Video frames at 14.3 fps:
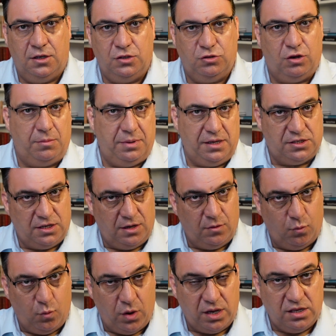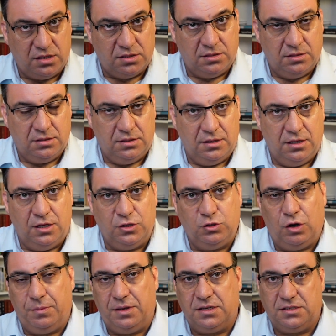Do you want to be a certain weight? Do you
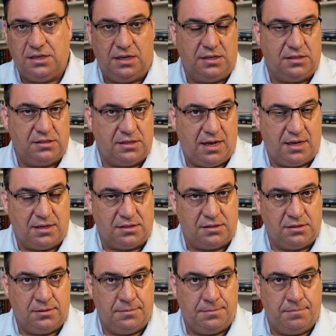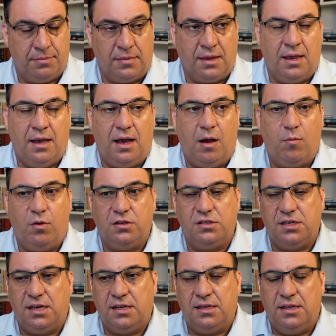want to be a certain size? I want
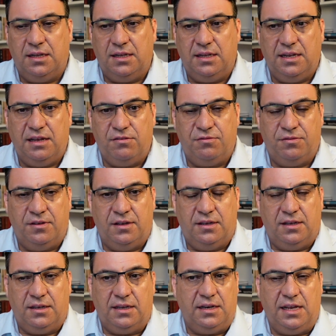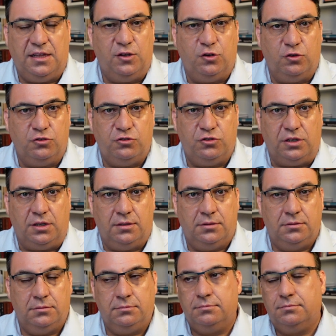to live in the country.
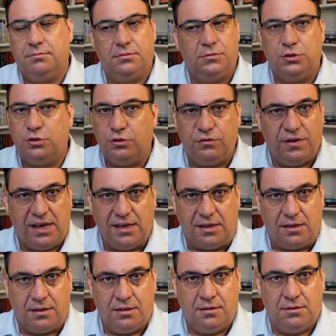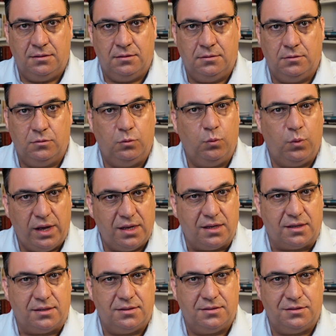Too vague.
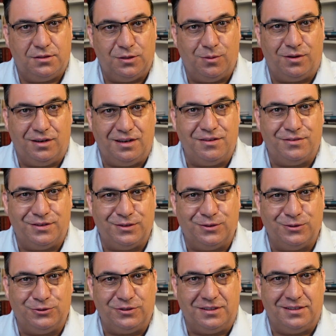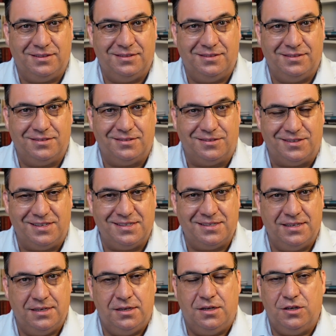Where do you want to live in the country? All right.
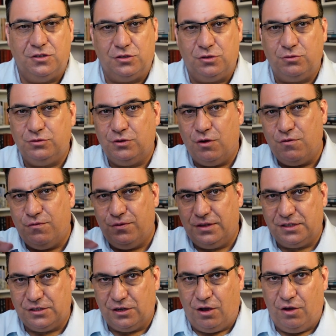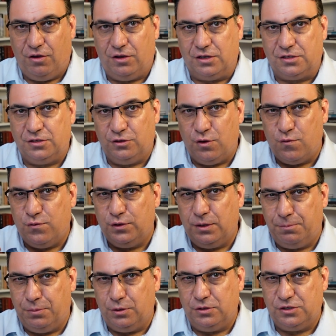So don't go for the target. Go for the
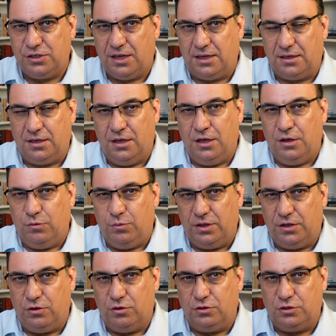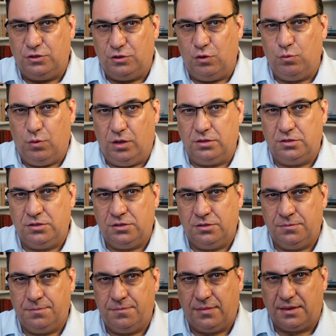bullseye with your don't
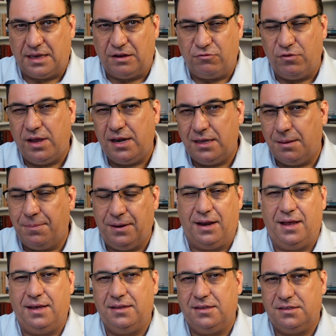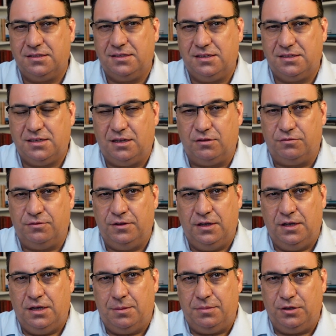wants, and really apply this to yourself,
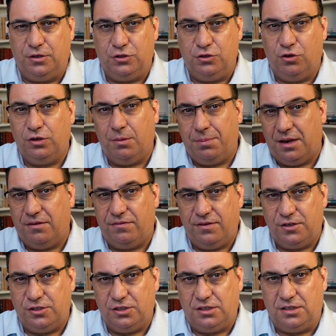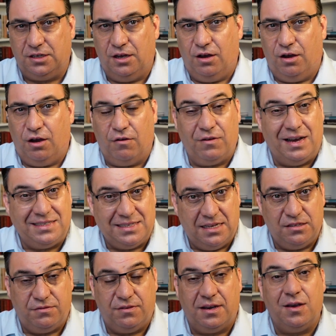because you're the beneficiary of
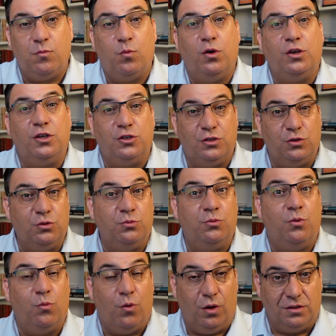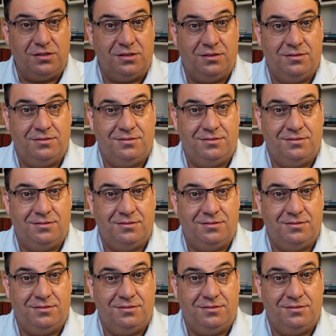identifying what you do want.